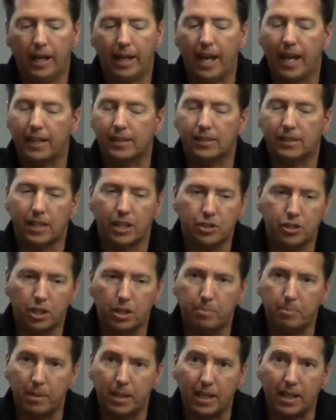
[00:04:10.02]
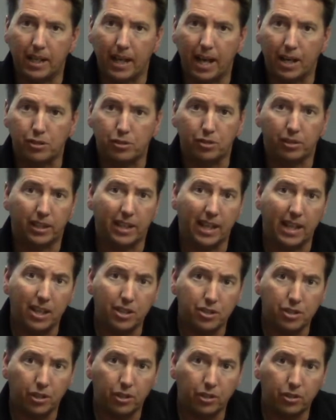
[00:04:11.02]
extension being actually
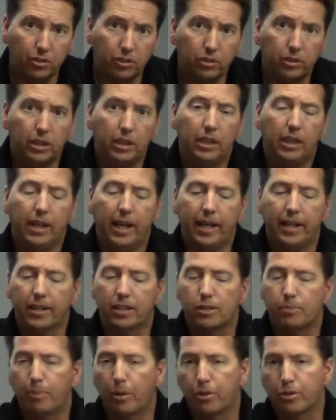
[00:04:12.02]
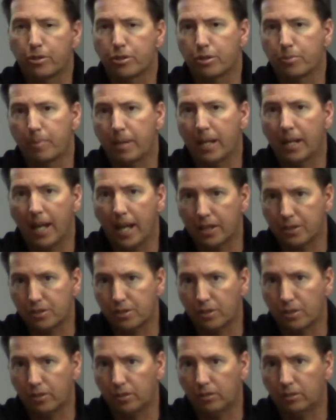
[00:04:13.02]
internal and exposures being
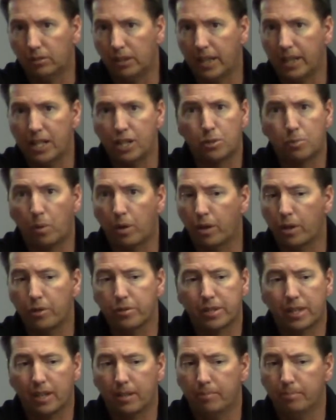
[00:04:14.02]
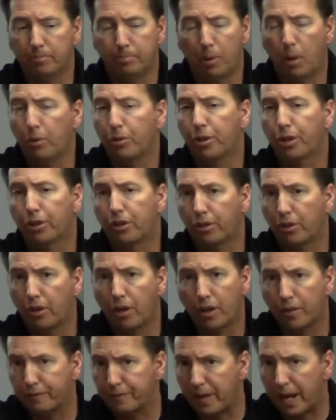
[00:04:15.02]
external. And each one of those can both occur
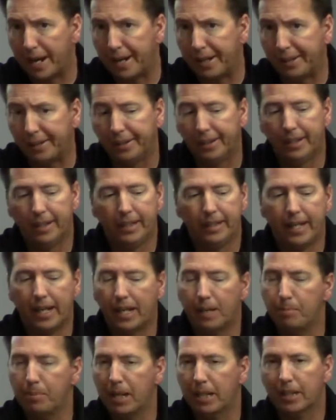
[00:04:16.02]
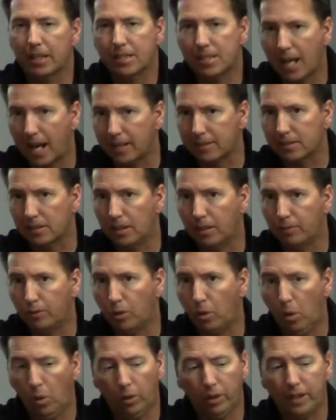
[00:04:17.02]
on a fire. They can be at the task level
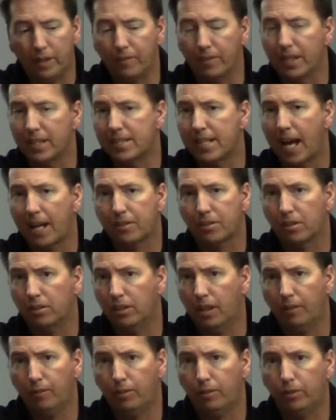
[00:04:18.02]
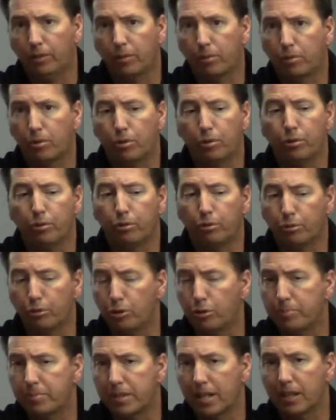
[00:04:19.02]
or even the tactical level through
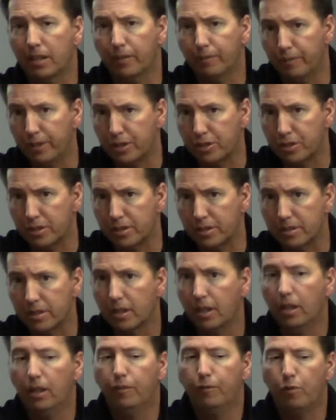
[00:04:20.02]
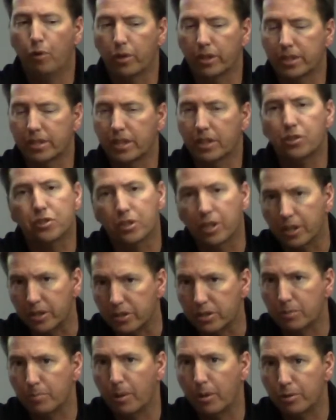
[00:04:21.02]
groups and divisions for extension and
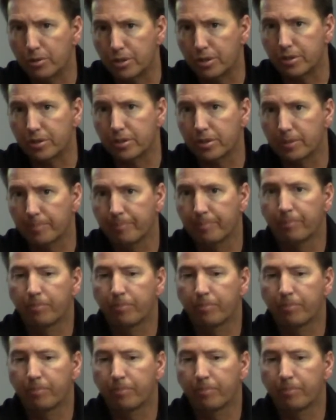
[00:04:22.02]
exposures.